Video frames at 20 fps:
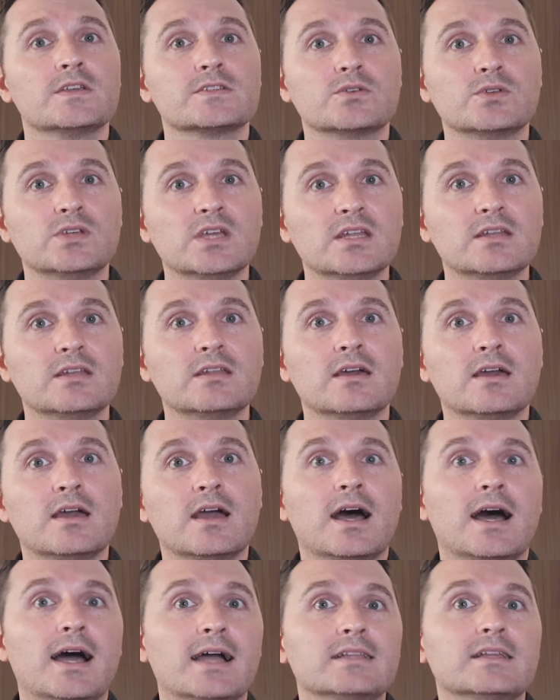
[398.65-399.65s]
Yin
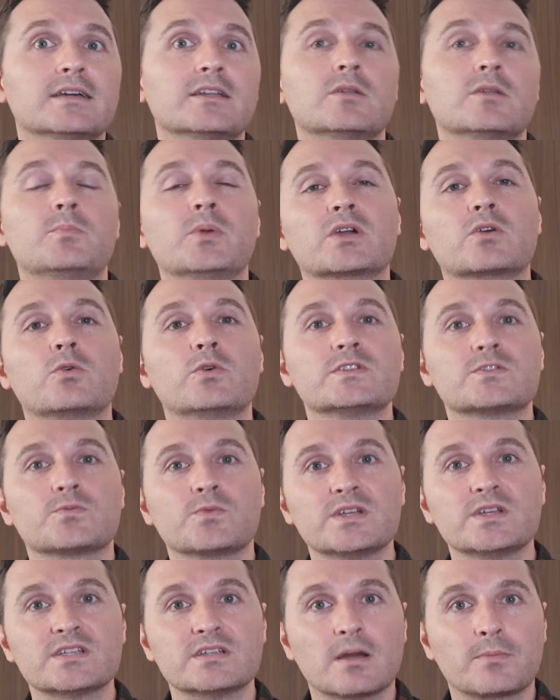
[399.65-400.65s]
highlighted Bitcoin's
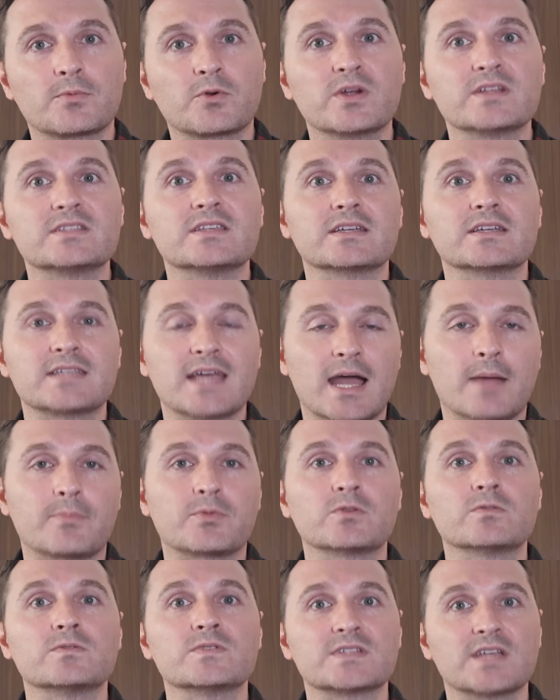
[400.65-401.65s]
recent upgrades like
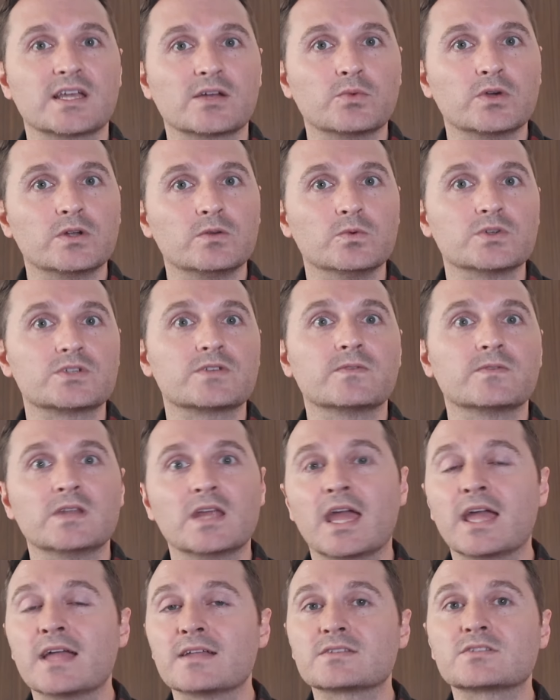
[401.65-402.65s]
Taproot and SegWit, which have
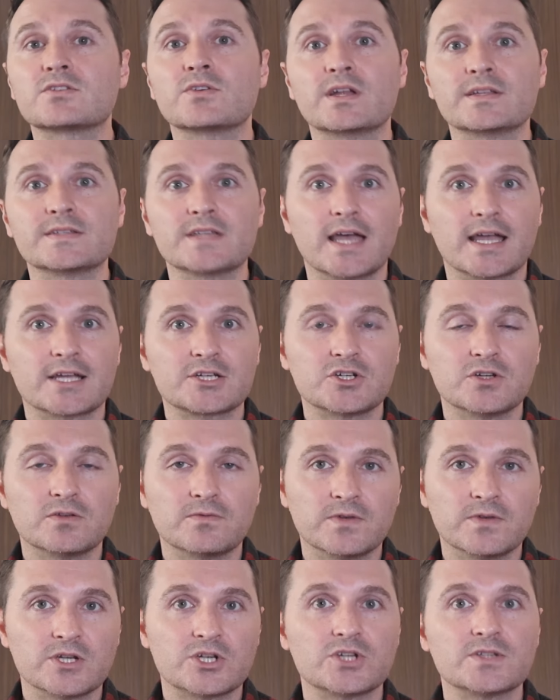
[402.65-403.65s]
enhanced transaction
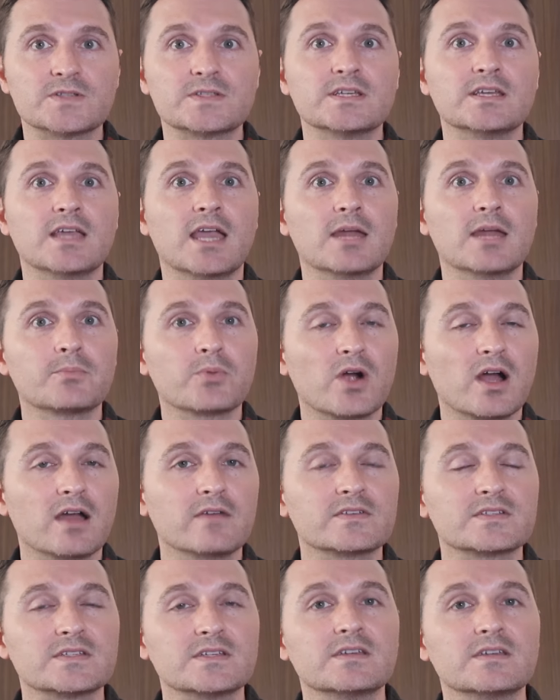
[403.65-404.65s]
efficiency and
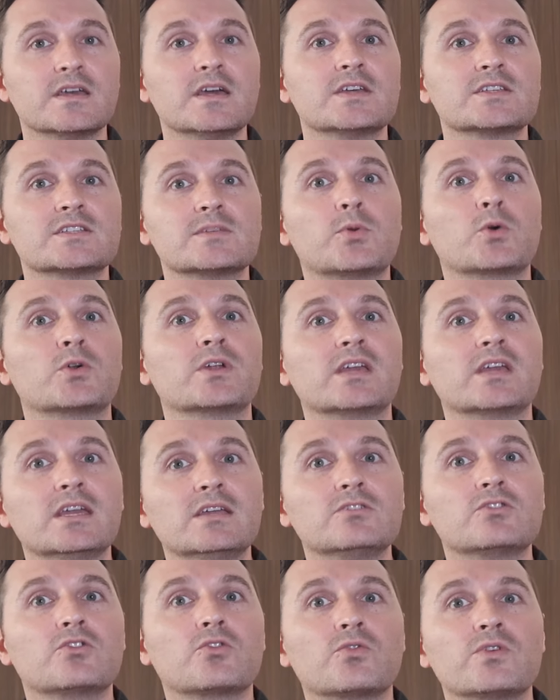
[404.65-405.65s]
privacy, supporting
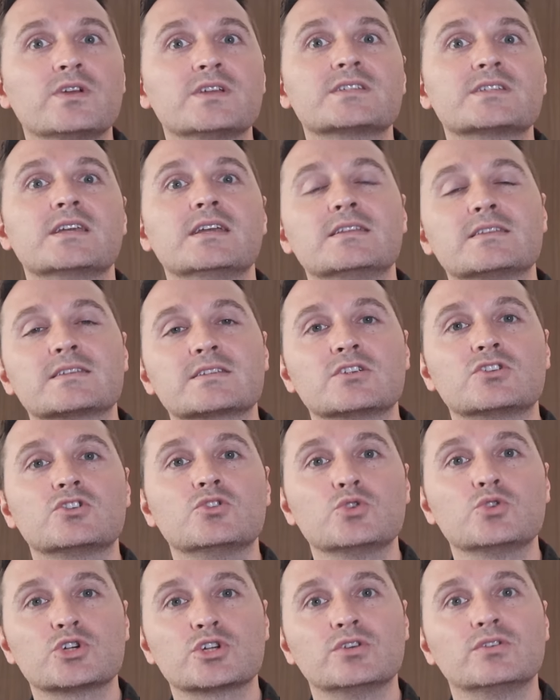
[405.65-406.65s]
increased
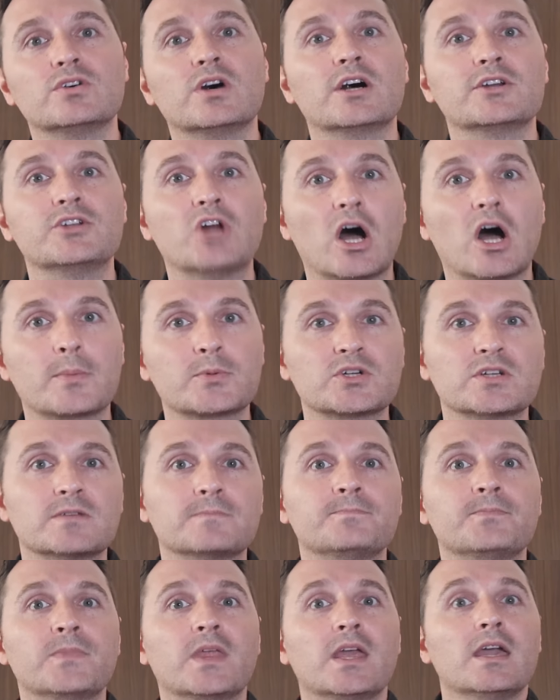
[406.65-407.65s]
institutional adoption.
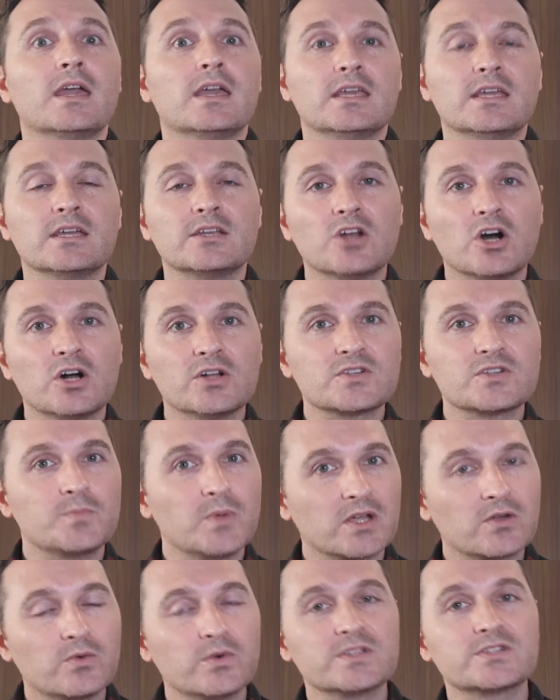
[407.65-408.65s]
He acknowledged
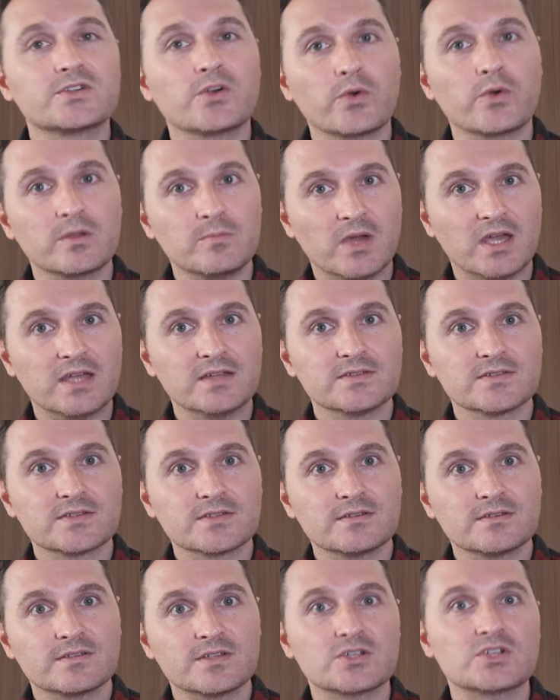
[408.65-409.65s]
Bitcoin's growing pains,
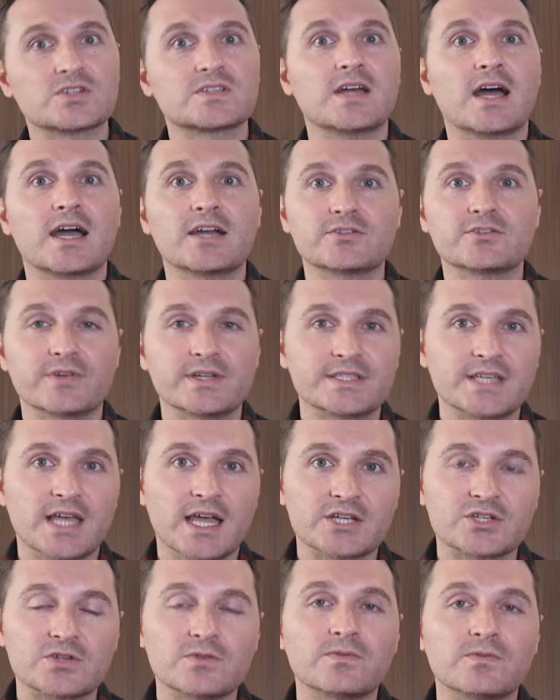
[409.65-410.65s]
such as high
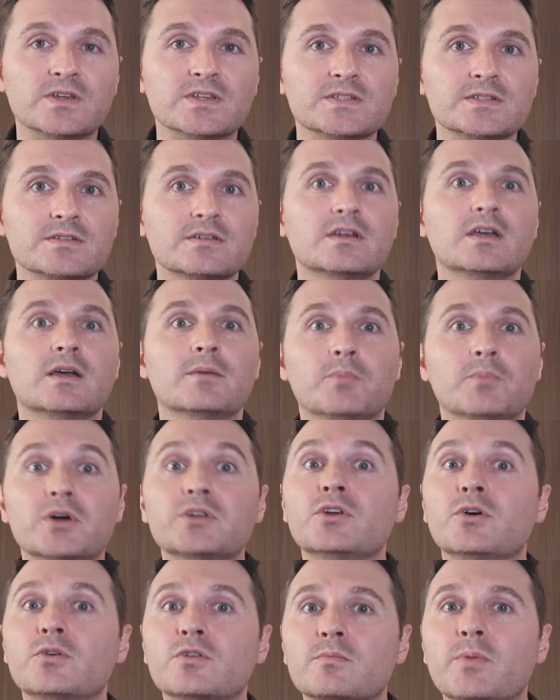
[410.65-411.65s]
transaction fees, but
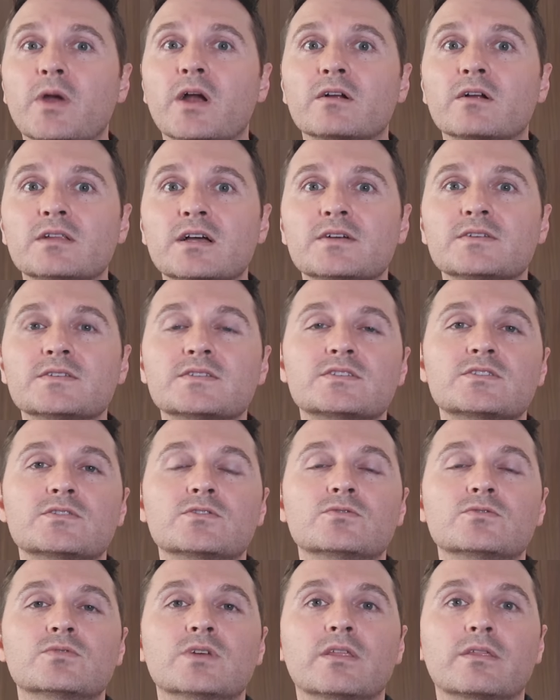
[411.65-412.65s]
noted parallels
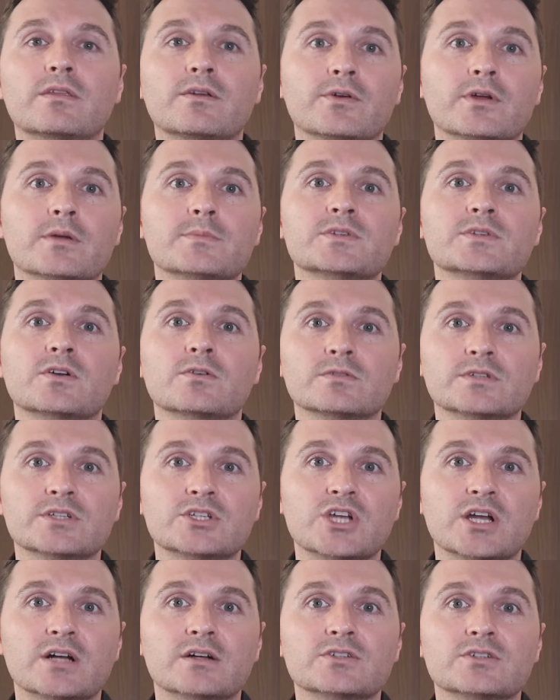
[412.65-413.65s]
to Ethereum's early
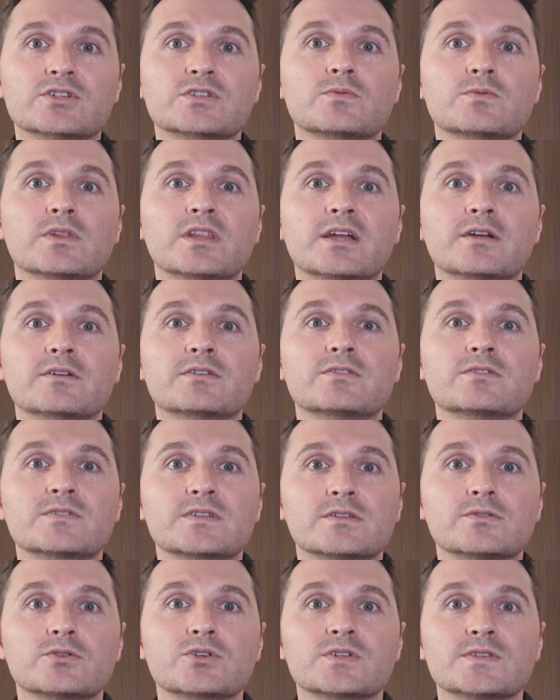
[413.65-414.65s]
challenges with Layer 2
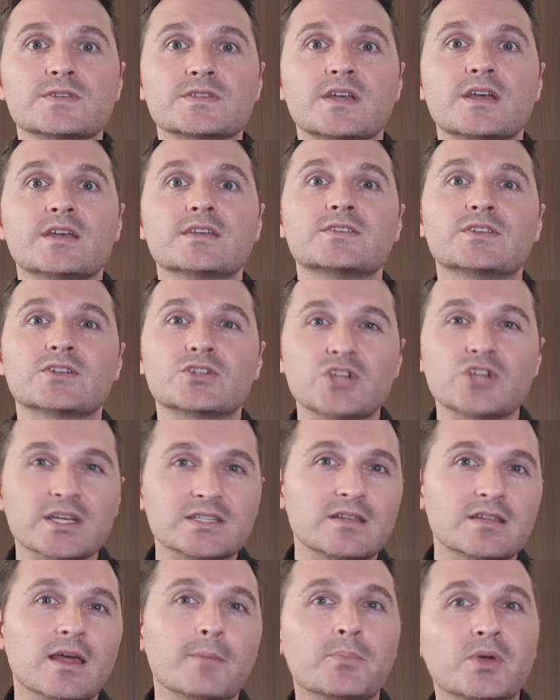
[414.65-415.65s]
solutions,
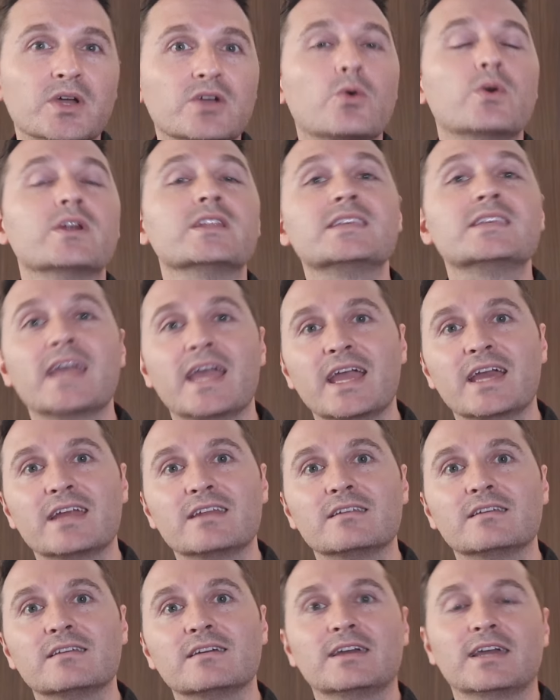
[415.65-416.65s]
suggesting that Bitcoin
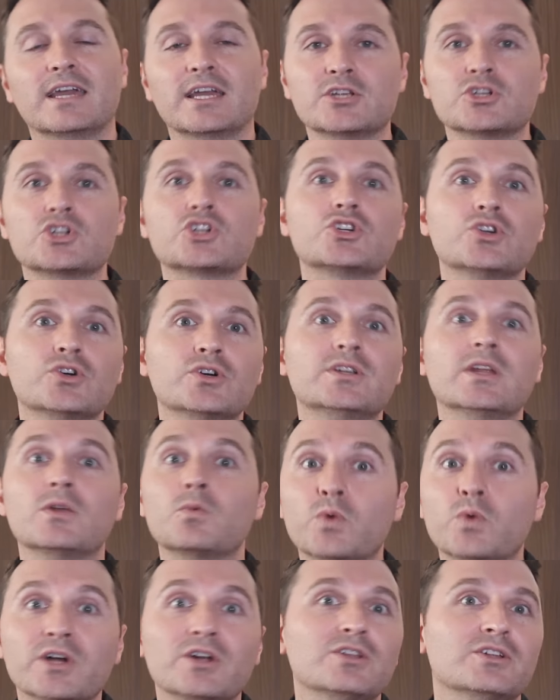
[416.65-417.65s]
can and should and
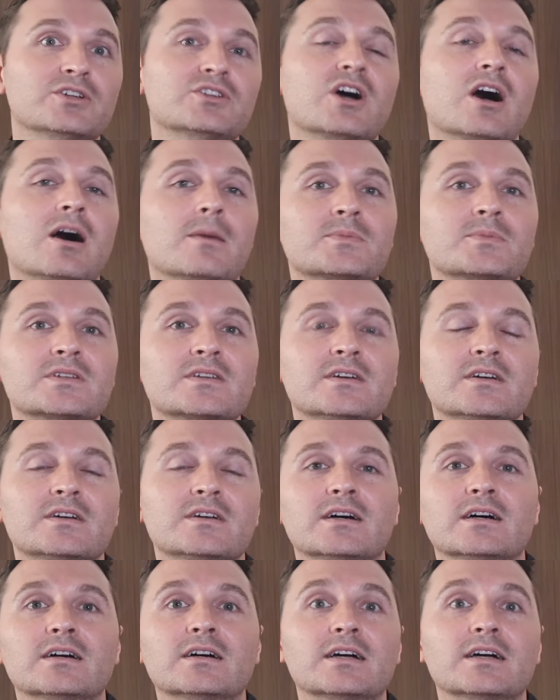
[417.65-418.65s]
will adopt
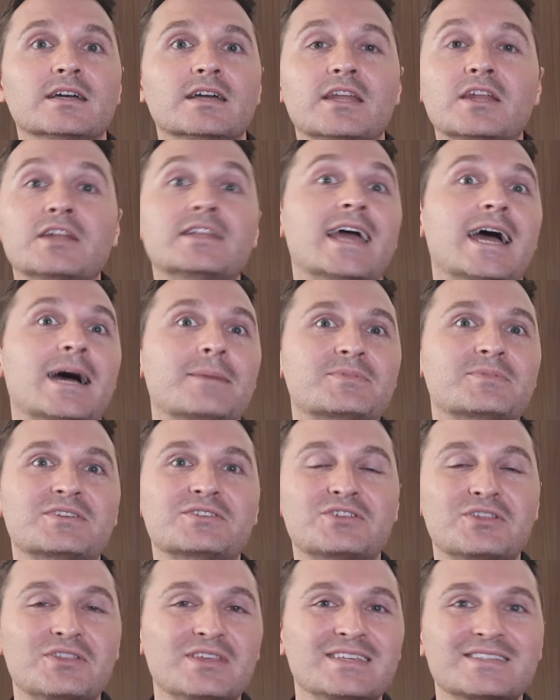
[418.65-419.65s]
and adapt
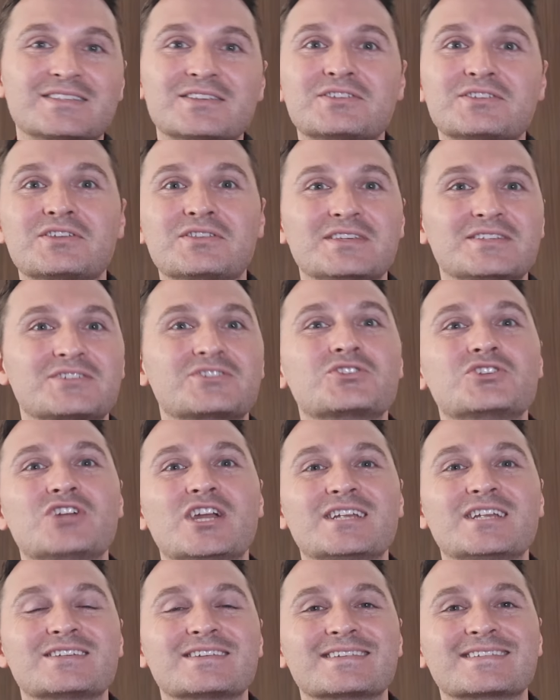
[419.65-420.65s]
to these
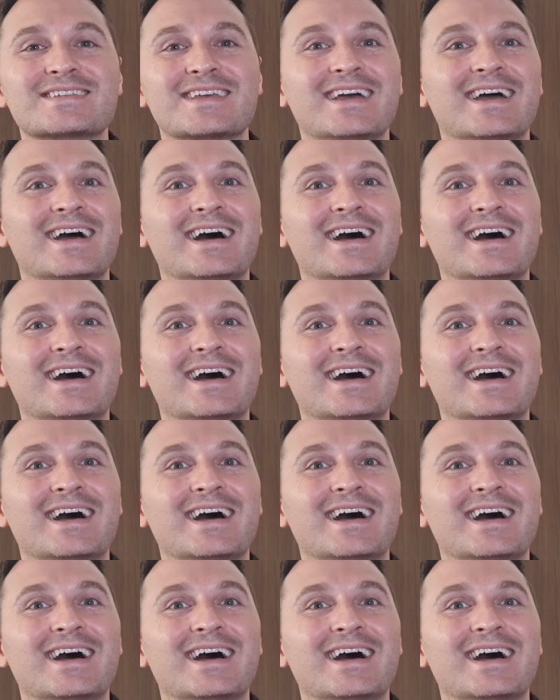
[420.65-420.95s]
changes.